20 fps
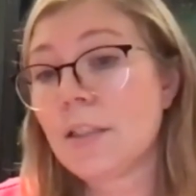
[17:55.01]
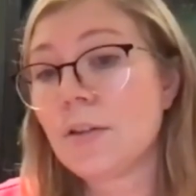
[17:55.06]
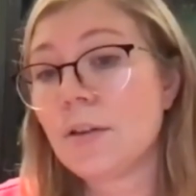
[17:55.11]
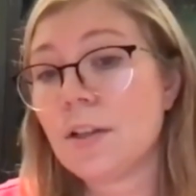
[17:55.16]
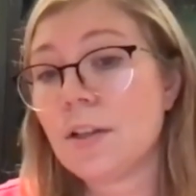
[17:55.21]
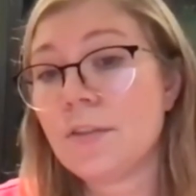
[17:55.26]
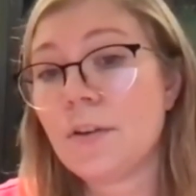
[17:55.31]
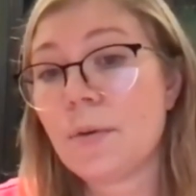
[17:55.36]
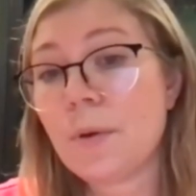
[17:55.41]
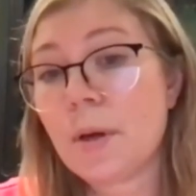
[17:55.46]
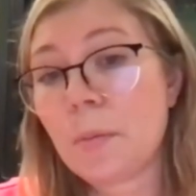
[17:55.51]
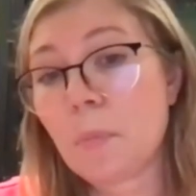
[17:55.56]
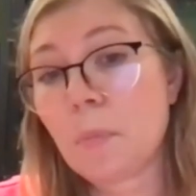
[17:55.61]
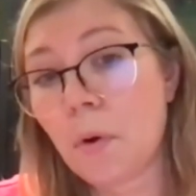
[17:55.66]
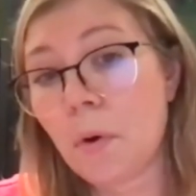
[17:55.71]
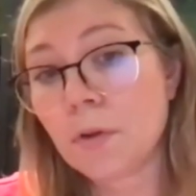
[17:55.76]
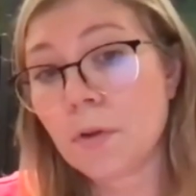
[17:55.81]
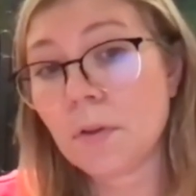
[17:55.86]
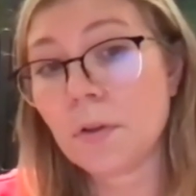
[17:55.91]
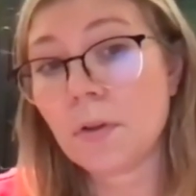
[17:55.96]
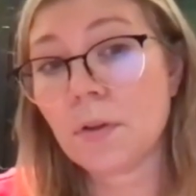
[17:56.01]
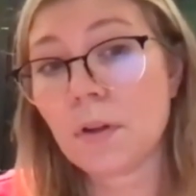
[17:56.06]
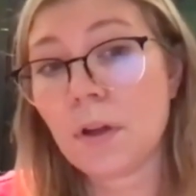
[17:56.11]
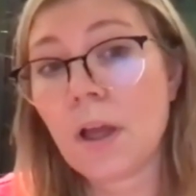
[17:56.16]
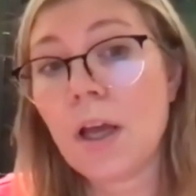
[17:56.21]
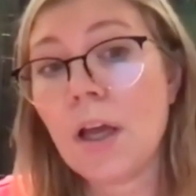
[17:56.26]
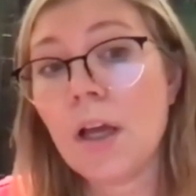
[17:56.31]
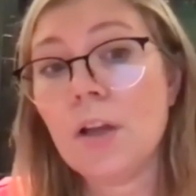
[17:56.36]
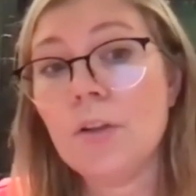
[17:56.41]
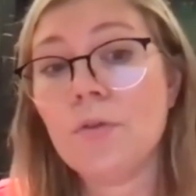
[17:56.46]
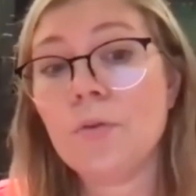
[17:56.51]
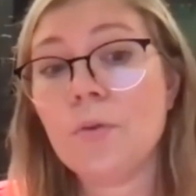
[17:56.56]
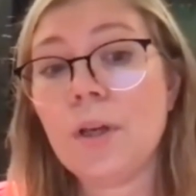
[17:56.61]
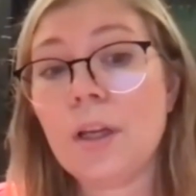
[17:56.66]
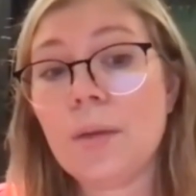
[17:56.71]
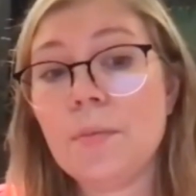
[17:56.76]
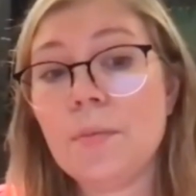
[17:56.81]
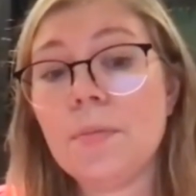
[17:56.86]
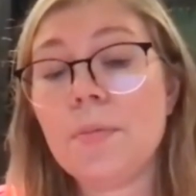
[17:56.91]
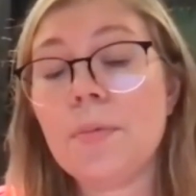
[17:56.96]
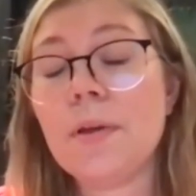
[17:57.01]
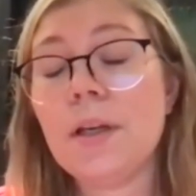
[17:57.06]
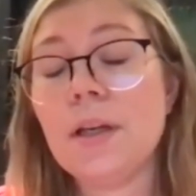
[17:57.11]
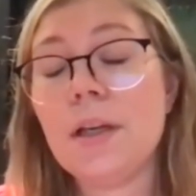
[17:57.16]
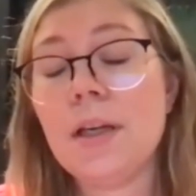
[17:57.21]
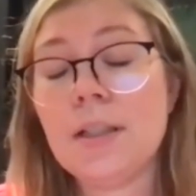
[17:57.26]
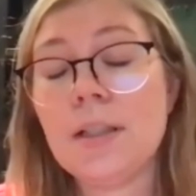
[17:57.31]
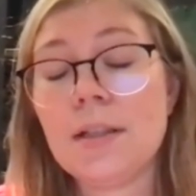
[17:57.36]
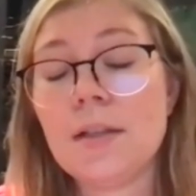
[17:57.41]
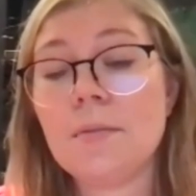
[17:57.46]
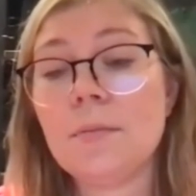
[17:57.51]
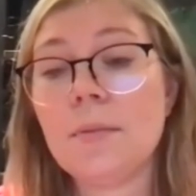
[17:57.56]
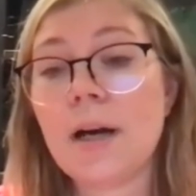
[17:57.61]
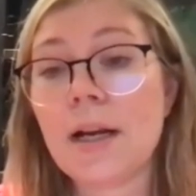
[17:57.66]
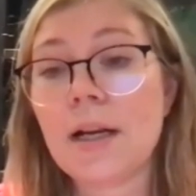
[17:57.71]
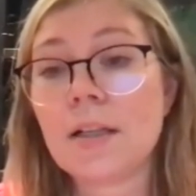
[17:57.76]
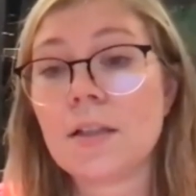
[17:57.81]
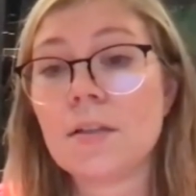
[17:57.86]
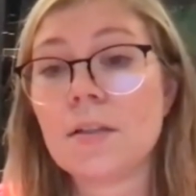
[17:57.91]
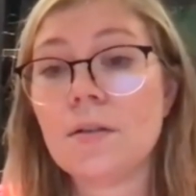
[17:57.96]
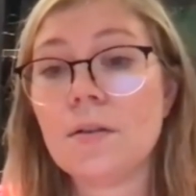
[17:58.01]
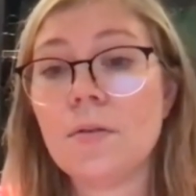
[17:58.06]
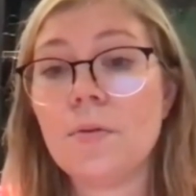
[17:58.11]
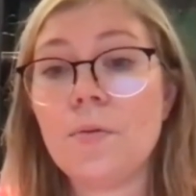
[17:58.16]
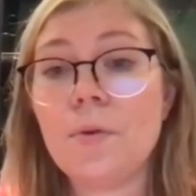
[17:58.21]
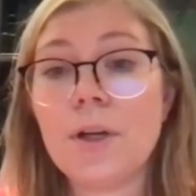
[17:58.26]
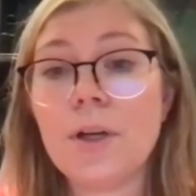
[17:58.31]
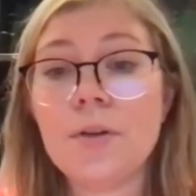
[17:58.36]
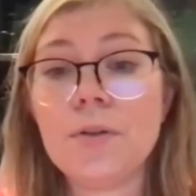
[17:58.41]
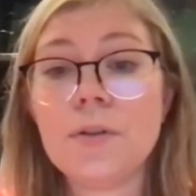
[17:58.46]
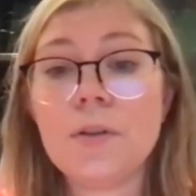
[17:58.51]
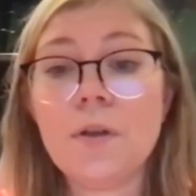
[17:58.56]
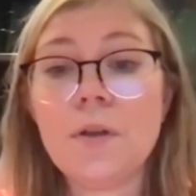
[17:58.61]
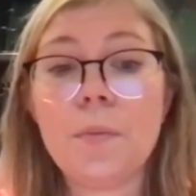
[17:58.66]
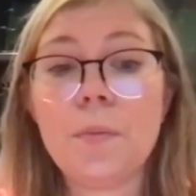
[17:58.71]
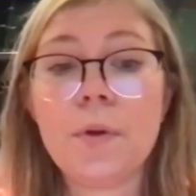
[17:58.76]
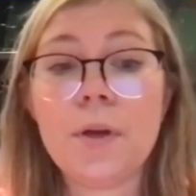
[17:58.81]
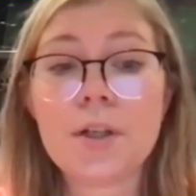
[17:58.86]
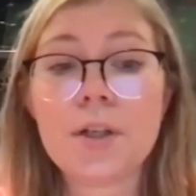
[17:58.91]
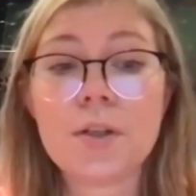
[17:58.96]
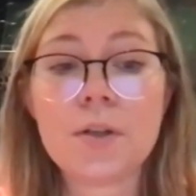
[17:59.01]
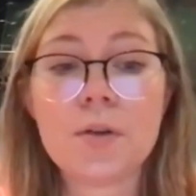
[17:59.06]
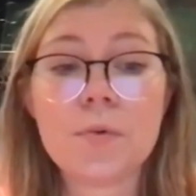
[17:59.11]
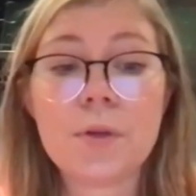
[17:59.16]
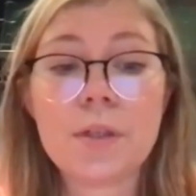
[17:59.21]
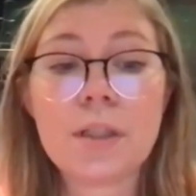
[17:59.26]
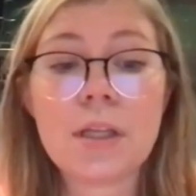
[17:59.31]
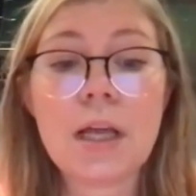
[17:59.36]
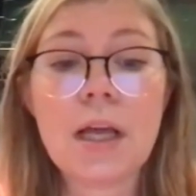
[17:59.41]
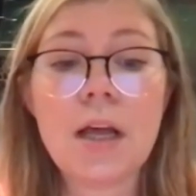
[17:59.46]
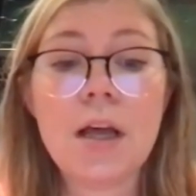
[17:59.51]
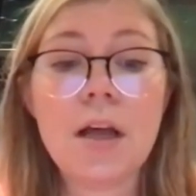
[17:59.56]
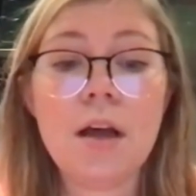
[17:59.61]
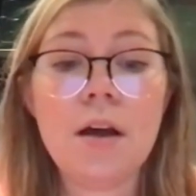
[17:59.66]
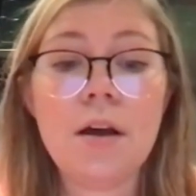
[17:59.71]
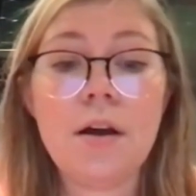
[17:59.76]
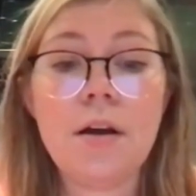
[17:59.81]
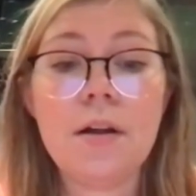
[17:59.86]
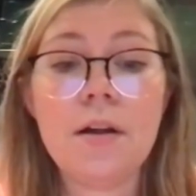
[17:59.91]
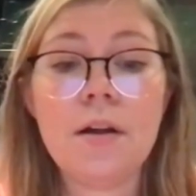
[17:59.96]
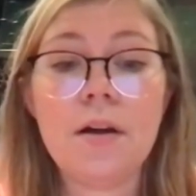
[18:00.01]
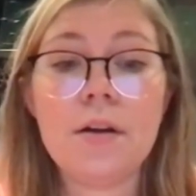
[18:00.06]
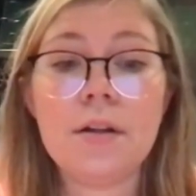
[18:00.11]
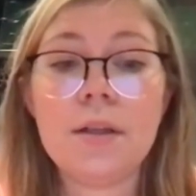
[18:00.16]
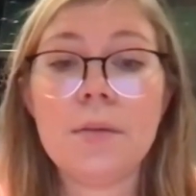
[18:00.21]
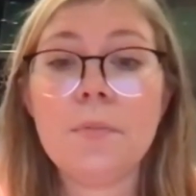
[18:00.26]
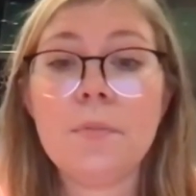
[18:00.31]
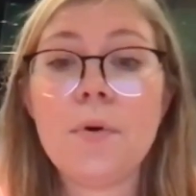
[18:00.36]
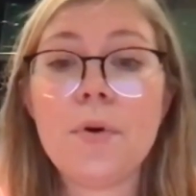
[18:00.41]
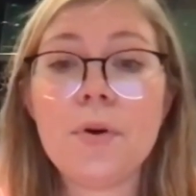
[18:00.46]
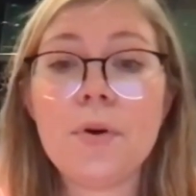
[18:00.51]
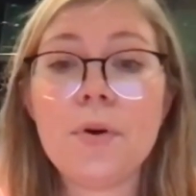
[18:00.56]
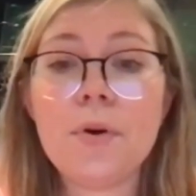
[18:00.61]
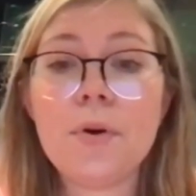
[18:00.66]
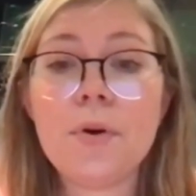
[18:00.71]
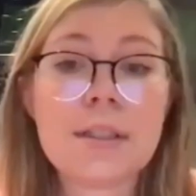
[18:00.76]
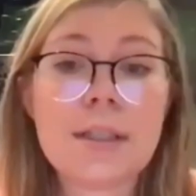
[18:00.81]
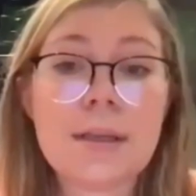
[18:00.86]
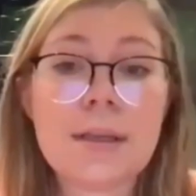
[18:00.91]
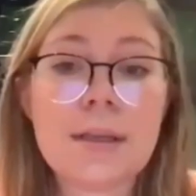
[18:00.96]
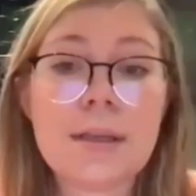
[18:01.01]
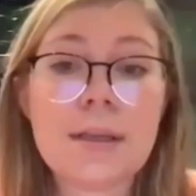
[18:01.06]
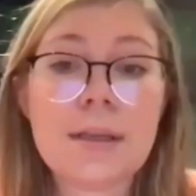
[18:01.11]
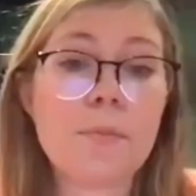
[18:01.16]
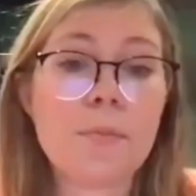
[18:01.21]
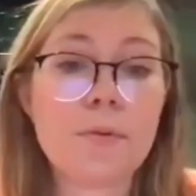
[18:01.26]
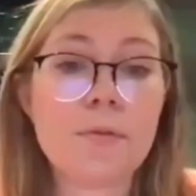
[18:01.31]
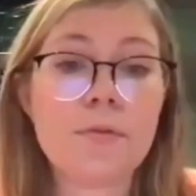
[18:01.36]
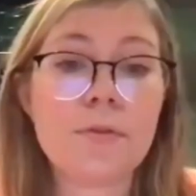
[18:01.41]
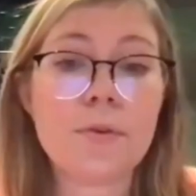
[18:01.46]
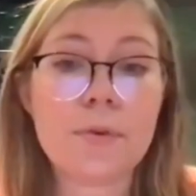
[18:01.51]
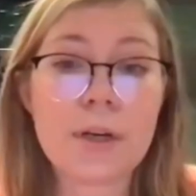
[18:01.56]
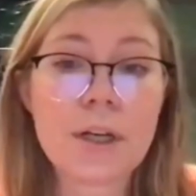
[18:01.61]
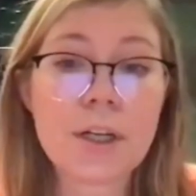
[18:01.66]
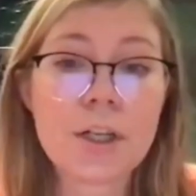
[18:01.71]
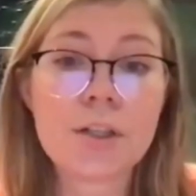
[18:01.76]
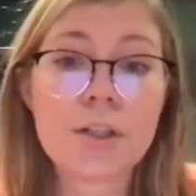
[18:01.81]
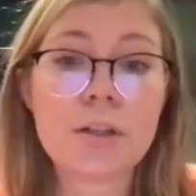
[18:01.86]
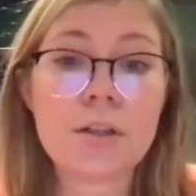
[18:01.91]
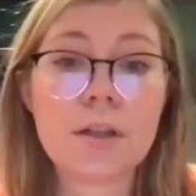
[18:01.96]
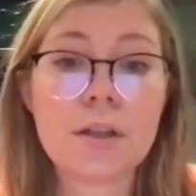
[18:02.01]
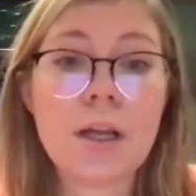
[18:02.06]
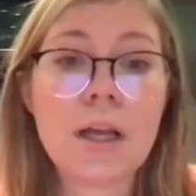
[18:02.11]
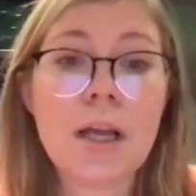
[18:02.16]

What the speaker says: So it's very important to keep it in mind. So when you see a patient with an important septal perforation,